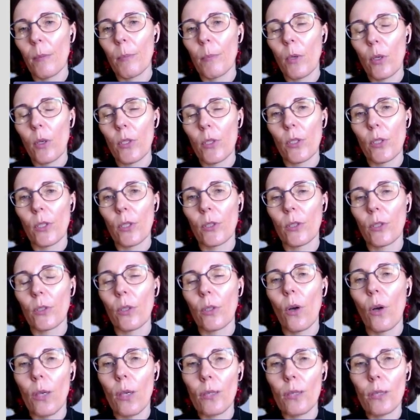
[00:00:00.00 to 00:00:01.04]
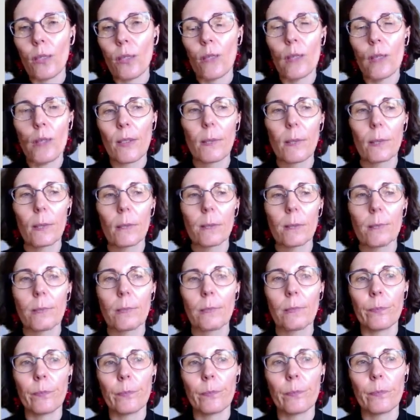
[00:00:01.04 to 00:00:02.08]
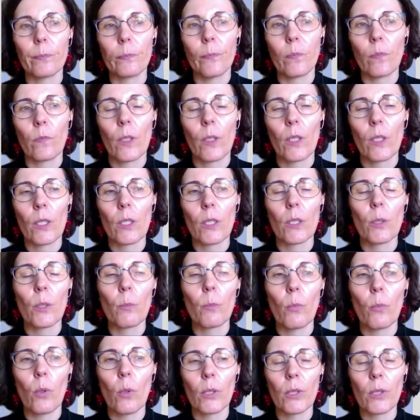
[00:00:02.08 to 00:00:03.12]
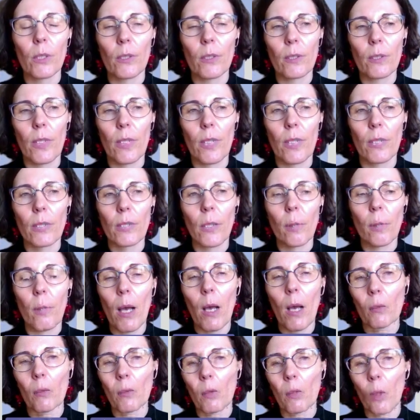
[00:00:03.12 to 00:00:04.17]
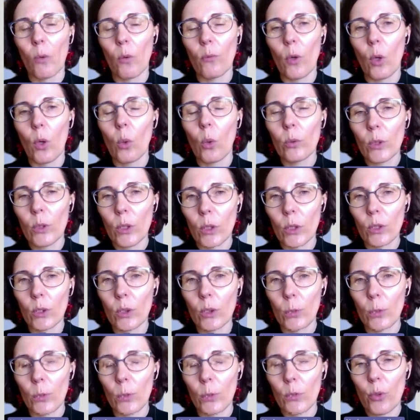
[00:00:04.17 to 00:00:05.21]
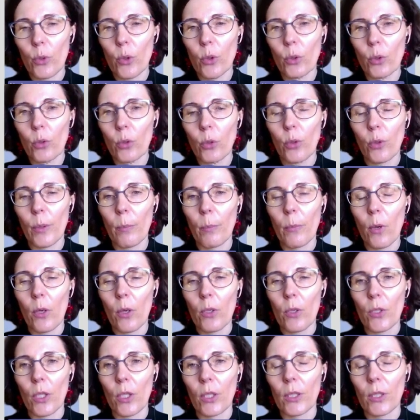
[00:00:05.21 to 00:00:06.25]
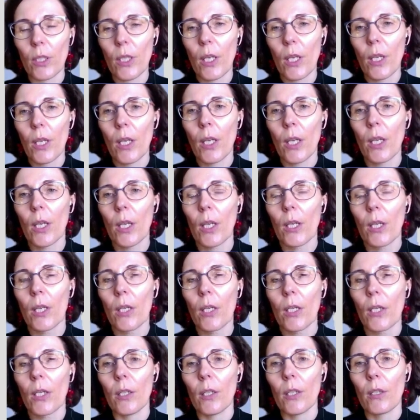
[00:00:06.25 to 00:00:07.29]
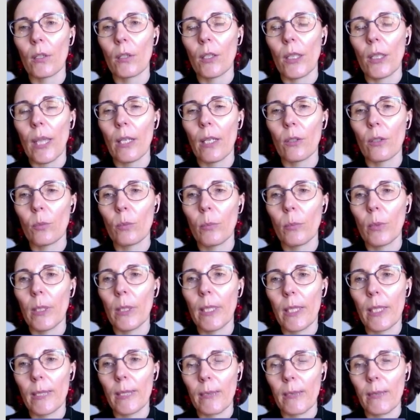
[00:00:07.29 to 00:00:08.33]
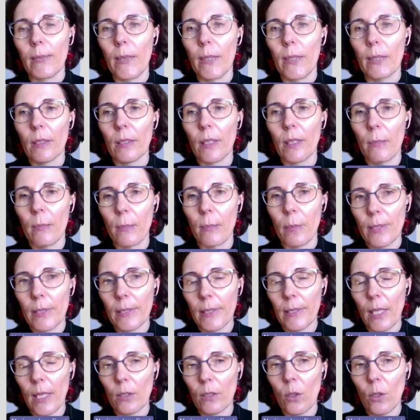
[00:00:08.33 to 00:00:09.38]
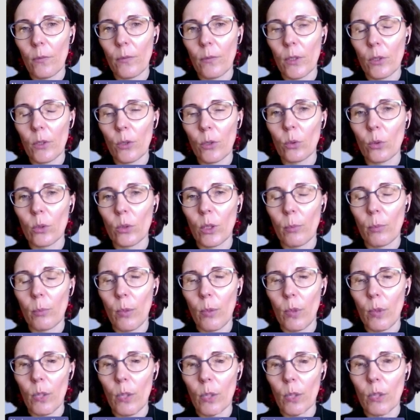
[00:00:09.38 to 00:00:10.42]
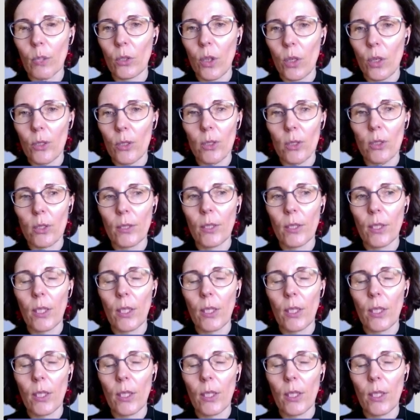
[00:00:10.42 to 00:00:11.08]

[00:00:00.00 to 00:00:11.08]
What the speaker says: project cost, it is important that the amount of own contribution to the project cannot be less than 10% of the total project costs.